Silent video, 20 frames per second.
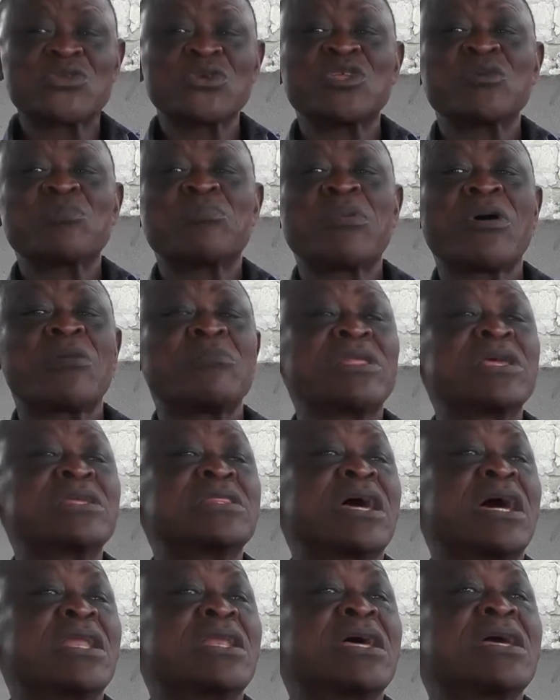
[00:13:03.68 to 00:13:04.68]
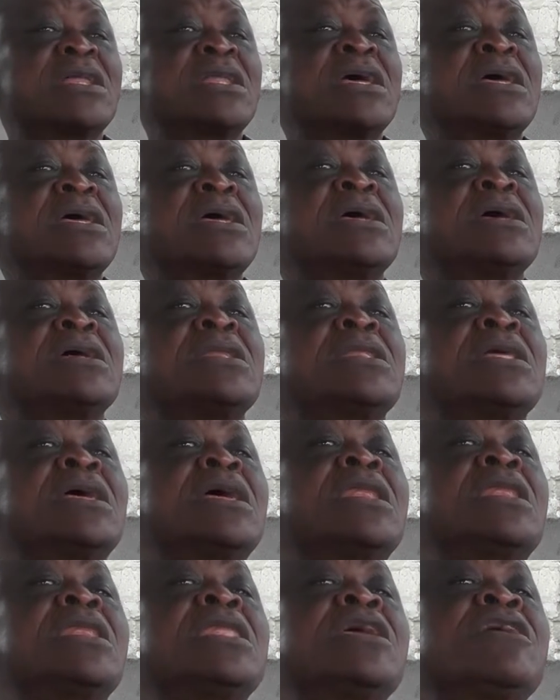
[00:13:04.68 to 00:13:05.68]
to the public that
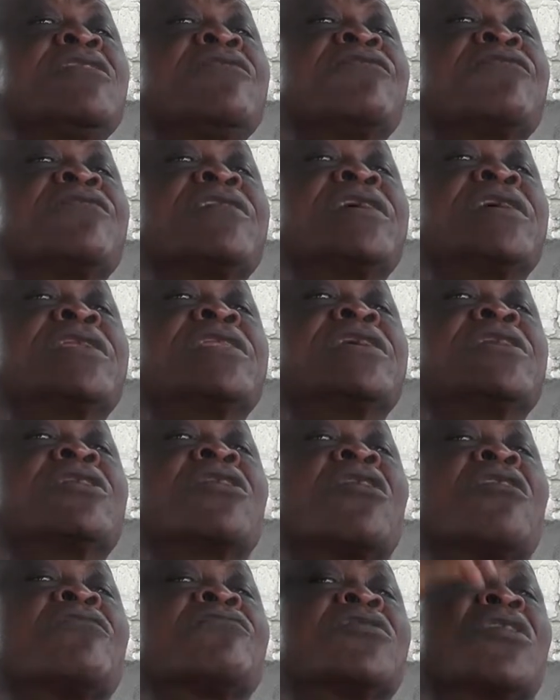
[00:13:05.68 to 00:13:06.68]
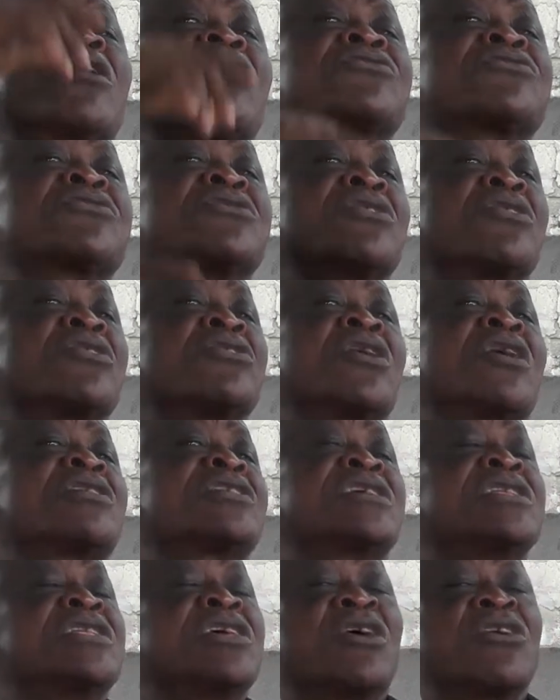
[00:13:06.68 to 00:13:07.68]
they live in the governor's,
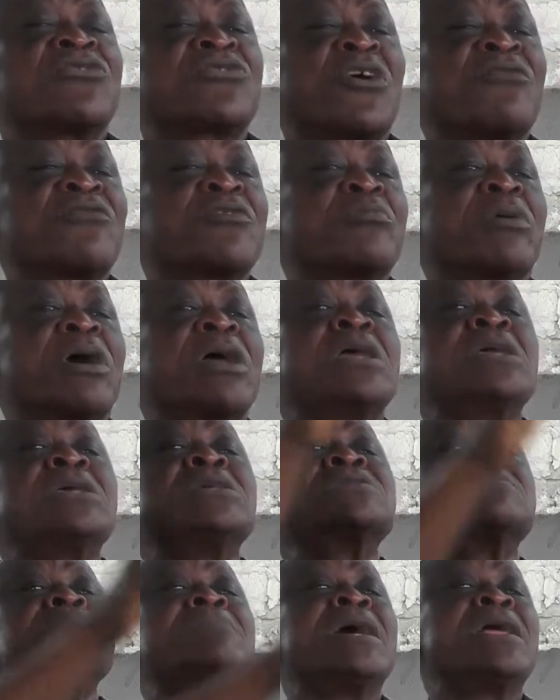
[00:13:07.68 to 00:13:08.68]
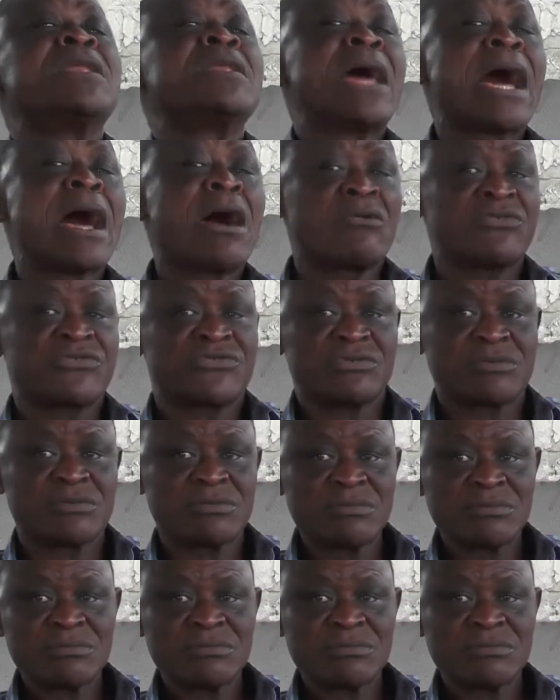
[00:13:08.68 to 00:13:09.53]
not in the SOFI, but in his main house.